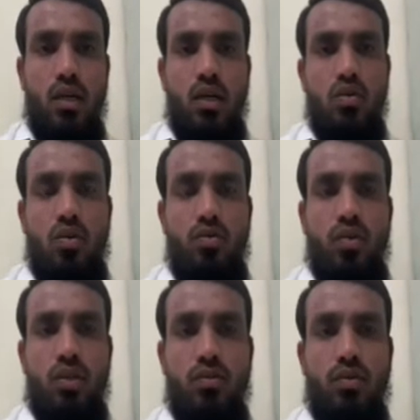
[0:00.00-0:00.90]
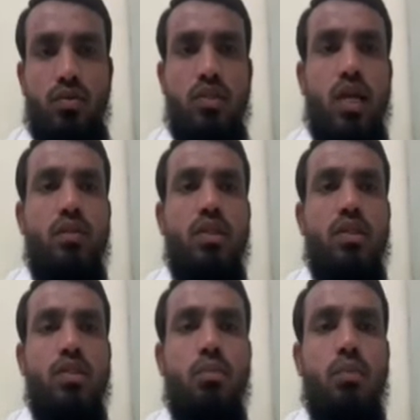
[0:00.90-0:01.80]
So first we'll start with
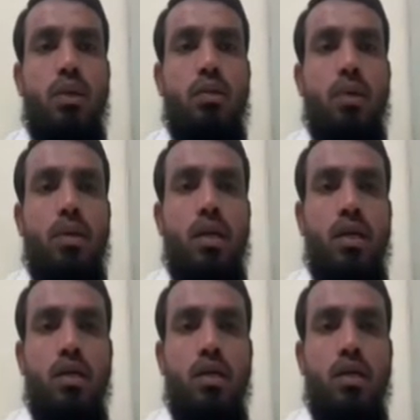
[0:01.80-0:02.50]
simple permanent.